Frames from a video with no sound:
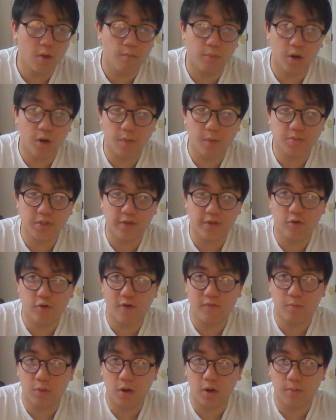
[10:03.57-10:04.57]
Pull ups, if you don't
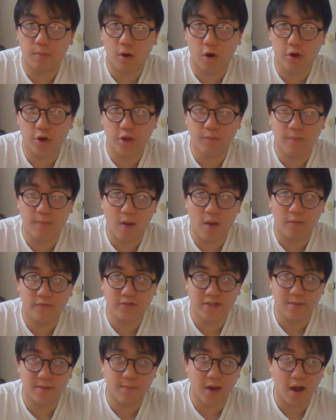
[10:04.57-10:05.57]
have a pull up bar, you can buy one for
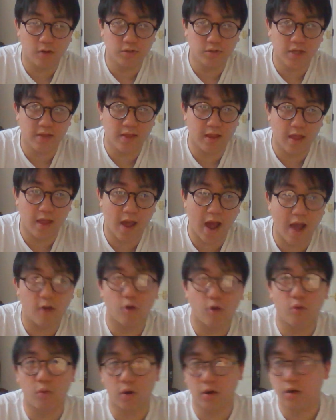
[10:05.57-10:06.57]
£10. And I
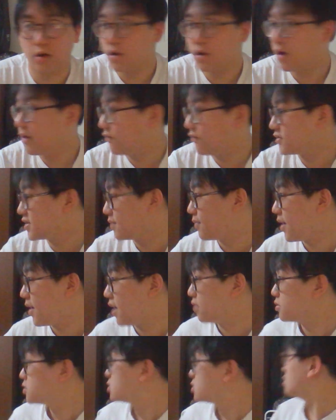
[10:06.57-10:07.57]
got one, £10.